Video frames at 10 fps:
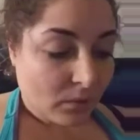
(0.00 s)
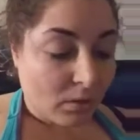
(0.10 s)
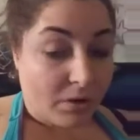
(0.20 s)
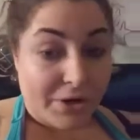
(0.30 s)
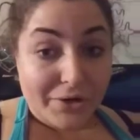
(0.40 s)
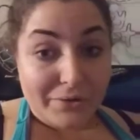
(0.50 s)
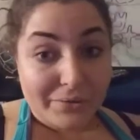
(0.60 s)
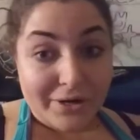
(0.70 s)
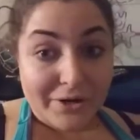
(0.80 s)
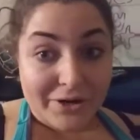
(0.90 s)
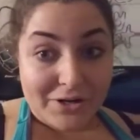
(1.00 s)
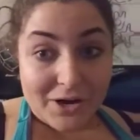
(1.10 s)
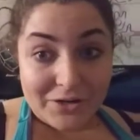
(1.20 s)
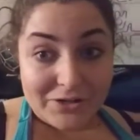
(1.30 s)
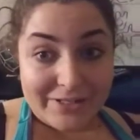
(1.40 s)
or you hear your
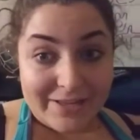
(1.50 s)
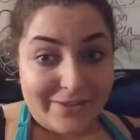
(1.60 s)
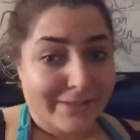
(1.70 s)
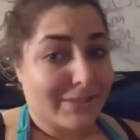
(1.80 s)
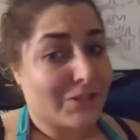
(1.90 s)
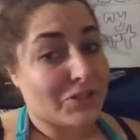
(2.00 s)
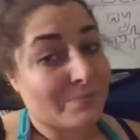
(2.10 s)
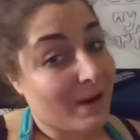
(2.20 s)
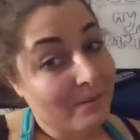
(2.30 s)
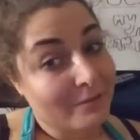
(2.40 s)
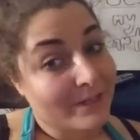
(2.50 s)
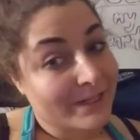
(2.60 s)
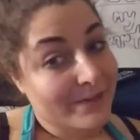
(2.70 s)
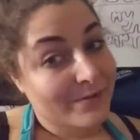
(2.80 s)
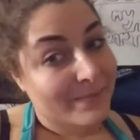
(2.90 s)
doctor say things that you should probably
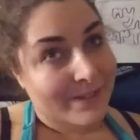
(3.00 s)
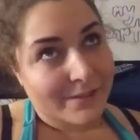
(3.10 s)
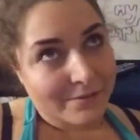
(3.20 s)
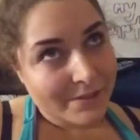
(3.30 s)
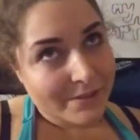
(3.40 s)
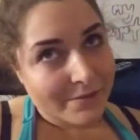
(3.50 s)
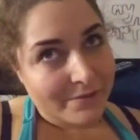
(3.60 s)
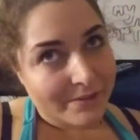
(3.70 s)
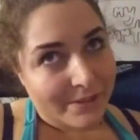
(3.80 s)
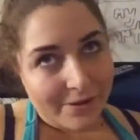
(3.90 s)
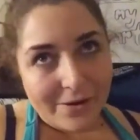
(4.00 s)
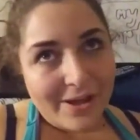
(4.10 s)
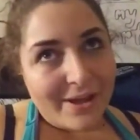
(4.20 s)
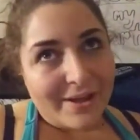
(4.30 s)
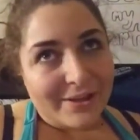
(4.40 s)
do, but don't do. So
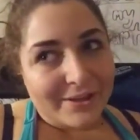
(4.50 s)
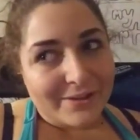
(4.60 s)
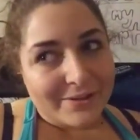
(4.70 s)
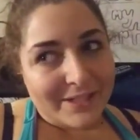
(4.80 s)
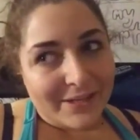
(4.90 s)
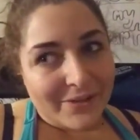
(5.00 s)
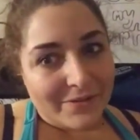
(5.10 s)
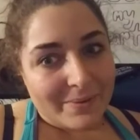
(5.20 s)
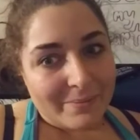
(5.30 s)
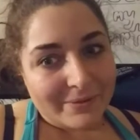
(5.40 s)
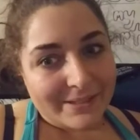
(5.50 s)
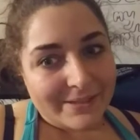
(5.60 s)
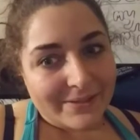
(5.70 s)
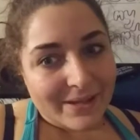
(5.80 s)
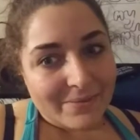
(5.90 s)
you tell other people to
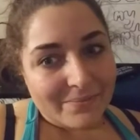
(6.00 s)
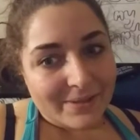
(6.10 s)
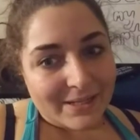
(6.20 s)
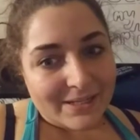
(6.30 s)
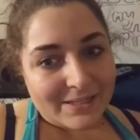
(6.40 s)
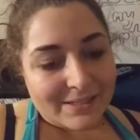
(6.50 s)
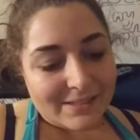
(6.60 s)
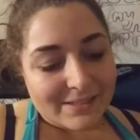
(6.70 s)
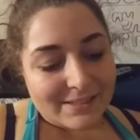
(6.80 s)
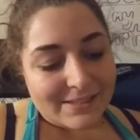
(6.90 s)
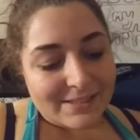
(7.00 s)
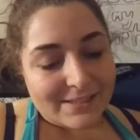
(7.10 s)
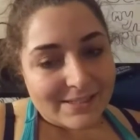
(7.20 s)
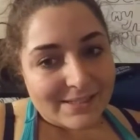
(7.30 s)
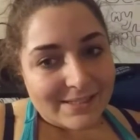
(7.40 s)
do them because
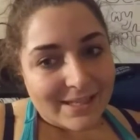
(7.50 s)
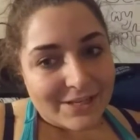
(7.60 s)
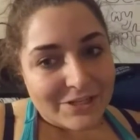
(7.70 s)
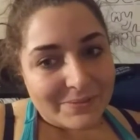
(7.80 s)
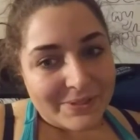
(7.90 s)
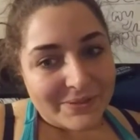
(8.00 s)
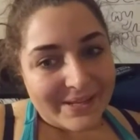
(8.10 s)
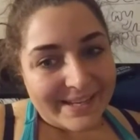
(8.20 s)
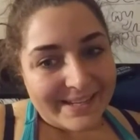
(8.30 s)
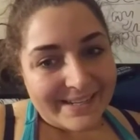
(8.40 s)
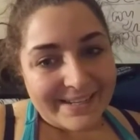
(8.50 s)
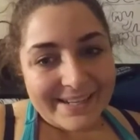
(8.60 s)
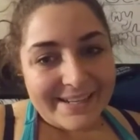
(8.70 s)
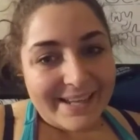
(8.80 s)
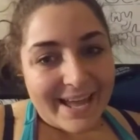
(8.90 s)
they should be doing it
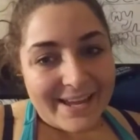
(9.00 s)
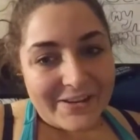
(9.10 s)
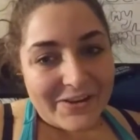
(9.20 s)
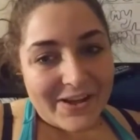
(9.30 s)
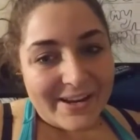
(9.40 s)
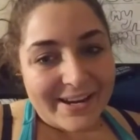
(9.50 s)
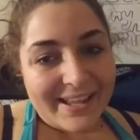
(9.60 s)
and you're not.